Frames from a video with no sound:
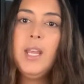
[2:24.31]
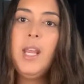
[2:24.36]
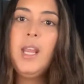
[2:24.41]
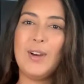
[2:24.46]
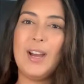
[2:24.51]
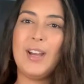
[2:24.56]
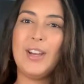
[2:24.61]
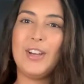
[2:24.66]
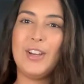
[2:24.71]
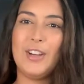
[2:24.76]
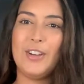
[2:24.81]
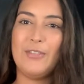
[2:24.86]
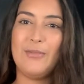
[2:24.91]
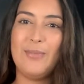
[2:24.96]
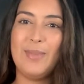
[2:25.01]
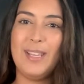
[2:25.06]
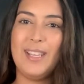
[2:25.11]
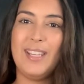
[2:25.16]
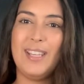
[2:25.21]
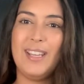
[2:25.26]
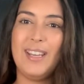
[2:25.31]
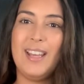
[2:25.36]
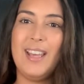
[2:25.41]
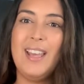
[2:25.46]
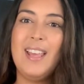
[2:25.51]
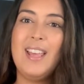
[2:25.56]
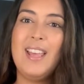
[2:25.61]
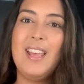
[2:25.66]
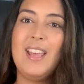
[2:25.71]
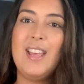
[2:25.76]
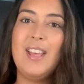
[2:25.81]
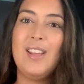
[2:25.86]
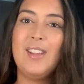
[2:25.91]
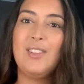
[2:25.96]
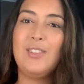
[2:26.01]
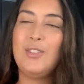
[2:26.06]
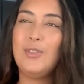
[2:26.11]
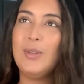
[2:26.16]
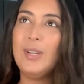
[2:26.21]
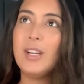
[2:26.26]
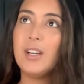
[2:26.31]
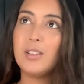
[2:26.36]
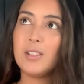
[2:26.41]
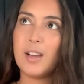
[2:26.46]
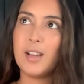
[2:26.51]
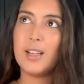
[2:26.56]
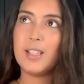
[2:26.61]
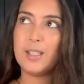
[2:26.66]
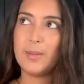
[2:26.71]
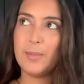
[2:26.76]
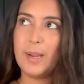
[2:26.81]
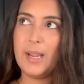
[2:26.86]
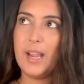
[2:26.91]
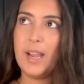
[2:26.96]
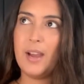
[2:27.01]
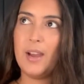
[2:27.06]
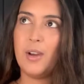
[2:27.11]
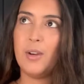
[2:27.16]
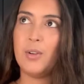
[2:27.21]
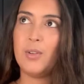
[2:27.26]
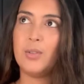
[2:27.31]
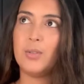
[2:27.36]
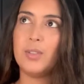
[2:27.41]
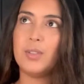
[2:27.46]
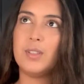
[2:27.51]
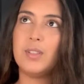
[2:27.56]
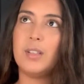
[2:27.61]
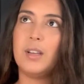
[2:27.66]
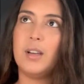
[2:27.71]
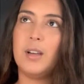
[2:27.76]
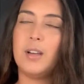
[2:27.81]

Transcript: I have been doing a lot to my house.